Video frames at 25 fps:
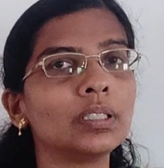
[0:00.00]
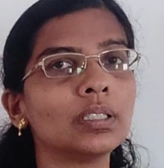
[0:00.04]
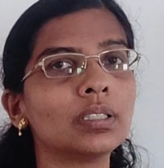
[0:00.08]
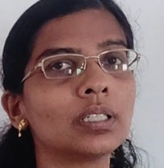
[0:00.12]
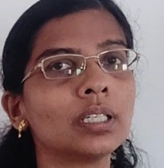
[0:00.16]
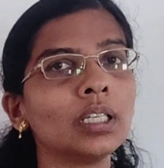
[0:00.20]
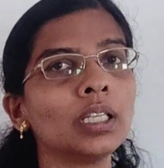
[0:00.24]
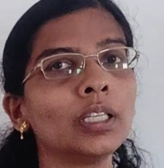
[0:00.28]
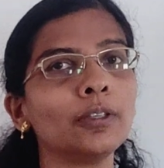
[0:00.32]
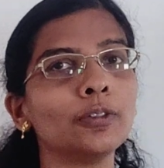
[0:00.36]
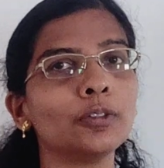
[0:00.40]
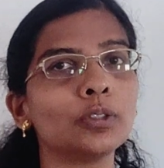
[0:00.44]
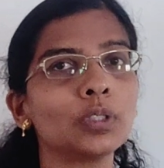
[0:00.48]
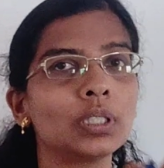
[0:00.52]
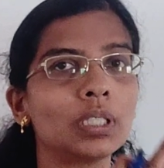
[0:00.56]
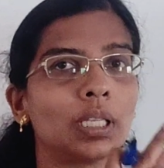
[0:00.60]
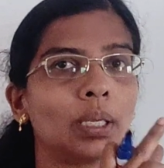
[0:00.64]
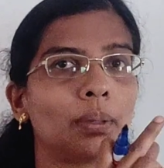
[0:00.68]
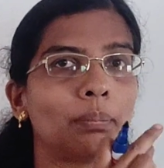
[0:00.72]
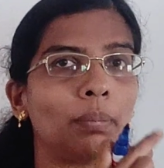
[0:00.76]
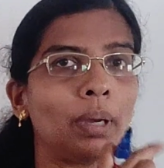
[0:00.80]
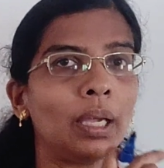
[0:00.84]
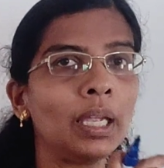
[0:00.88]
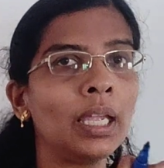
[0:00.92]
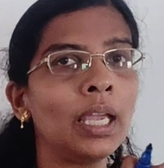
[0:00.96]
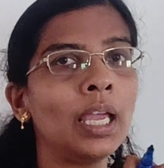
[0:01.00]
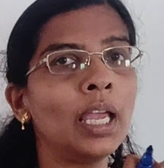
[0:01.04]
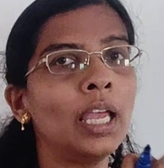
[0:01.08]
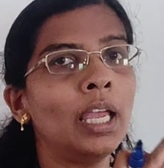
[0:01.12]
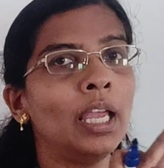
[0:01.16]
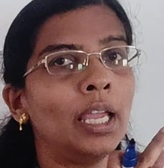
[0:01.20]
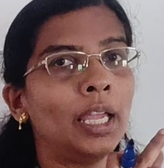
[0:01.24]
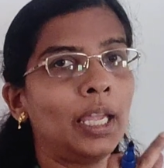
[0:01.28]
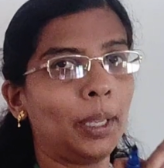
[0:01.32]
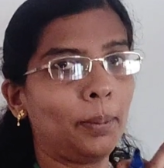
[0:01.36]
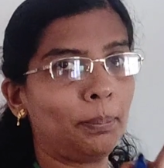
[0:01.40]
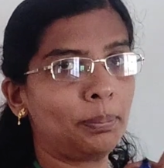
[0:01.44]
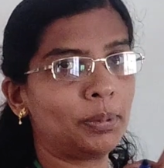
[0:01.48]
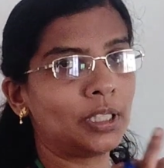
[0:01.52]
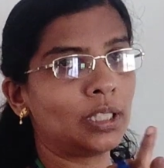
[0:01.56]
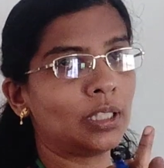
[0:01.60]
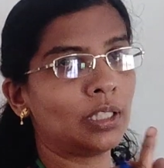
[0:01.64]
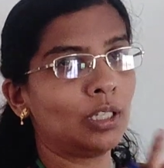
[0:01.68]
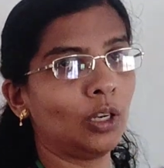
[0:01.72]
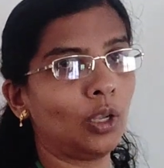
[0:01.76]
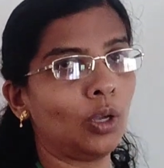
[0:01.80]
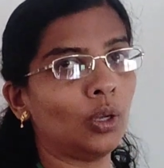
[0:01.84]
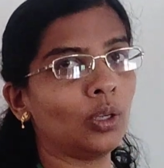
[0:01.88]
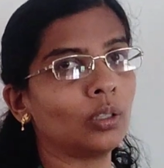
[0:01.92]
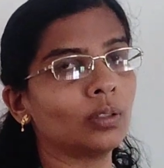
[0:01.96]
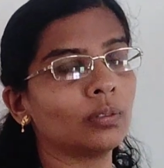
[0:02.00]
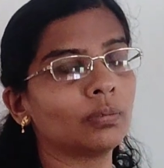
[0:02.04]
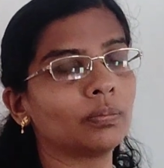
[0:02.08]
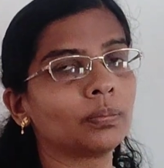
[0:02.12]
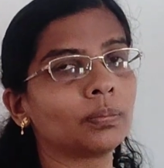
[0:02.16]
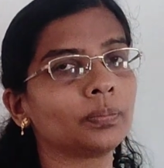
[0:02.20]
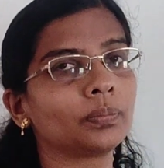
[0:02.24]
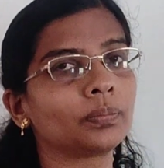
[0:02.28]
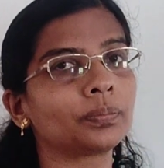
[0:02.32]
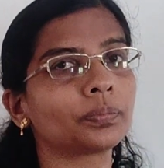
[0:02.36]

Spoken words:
string using my epsilon.